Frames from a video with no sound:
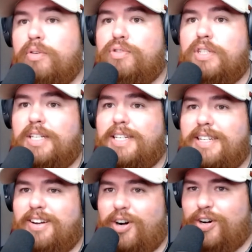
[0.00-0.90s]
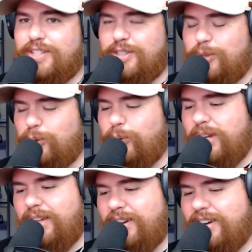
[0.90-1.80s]
seen on
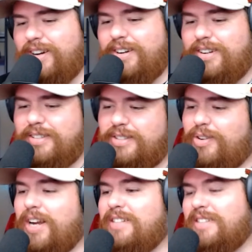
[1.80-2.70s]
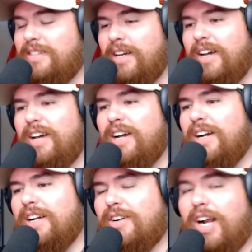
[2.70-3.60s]
Twitter. It's crazy.
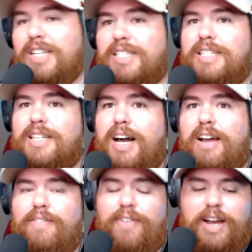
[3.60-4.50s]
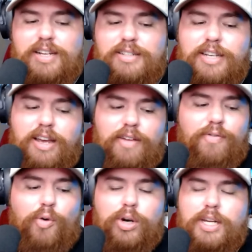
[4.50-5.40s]
Crazy life as a
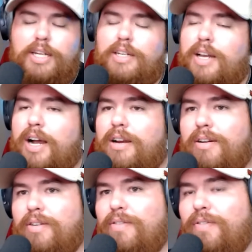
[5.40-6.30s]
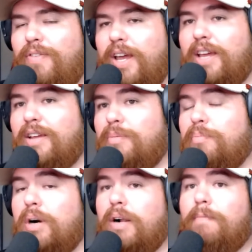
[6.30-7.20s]
49er fan.
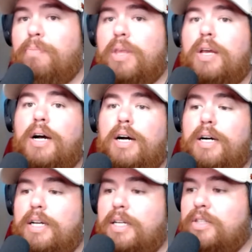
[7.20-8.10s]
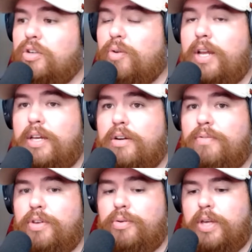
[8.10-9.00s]
But uh, it's a great
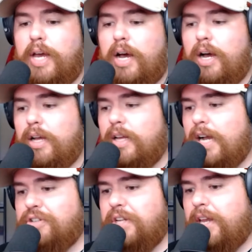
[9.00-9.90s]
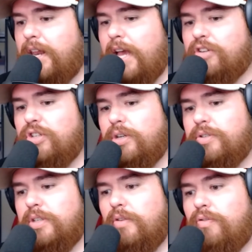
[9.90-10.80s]
interview. He, uh, Kyle Shanahan actually
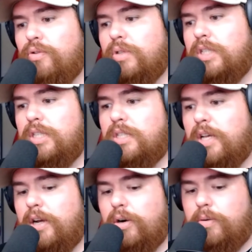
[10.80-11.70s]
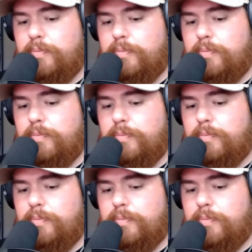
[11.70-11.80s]
goes into full detail